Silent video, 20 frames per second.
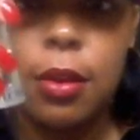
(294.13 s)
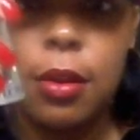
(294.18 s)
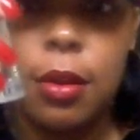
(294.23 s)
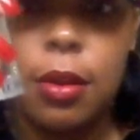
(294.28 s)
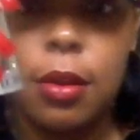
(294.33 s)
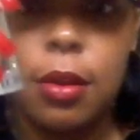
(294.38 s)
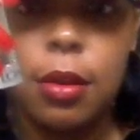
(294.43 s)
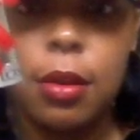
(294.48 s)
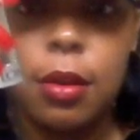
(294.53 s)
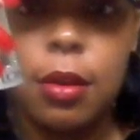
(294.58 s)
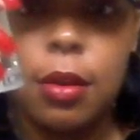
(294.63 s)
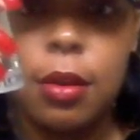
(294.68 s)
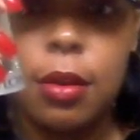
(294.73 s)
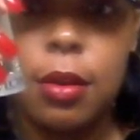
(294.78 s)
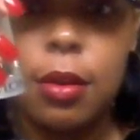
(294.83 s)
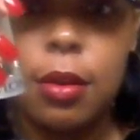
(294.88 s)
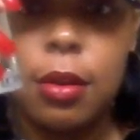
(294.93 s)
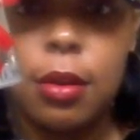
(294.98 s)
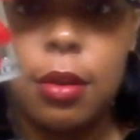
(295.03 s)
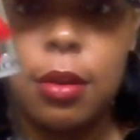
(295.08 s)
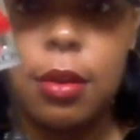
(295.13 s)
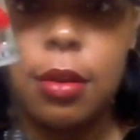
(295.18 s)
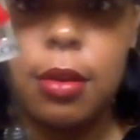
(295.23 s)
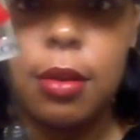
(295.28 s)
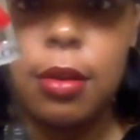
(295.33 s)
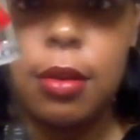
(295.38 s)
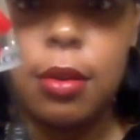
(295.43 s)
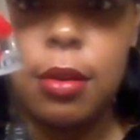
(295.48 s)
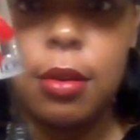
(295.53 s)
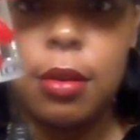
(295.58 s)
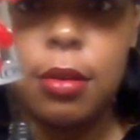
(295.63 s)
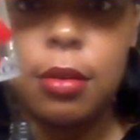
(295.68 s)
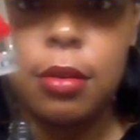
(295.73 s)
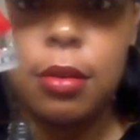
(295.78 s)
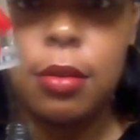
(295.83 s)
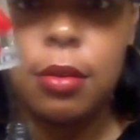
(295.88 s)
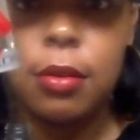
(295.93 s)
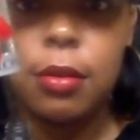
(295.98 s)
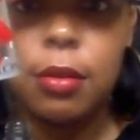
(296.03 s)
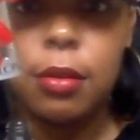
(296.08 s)

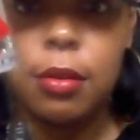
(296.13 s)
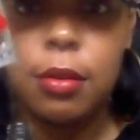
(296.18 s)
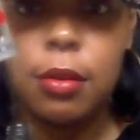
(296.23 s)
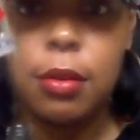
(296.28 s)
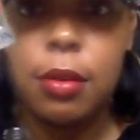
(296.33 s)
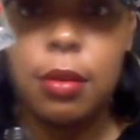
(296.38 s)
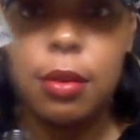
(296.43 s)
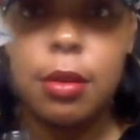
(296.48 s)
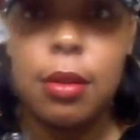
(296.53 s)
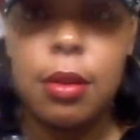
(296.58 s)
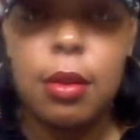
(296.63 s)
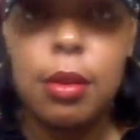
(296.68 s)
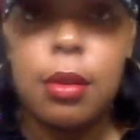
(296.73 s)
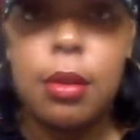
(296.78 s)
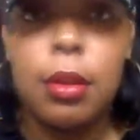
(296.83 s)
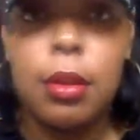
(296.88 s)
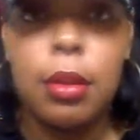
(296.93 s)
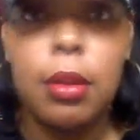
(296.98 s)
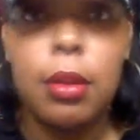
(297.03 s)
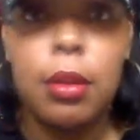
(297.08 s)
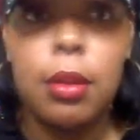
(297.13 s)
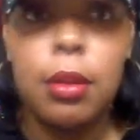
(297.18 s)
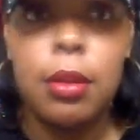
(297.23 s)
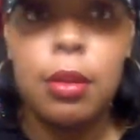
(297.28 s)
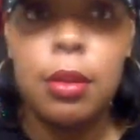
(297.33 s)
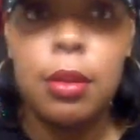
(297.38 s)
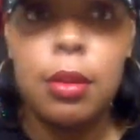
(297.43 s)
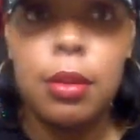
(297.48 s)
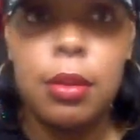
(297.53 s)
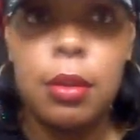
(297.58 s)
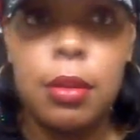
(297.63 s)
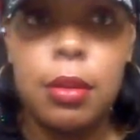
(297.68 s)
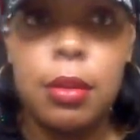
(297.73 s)
Nobody speaks.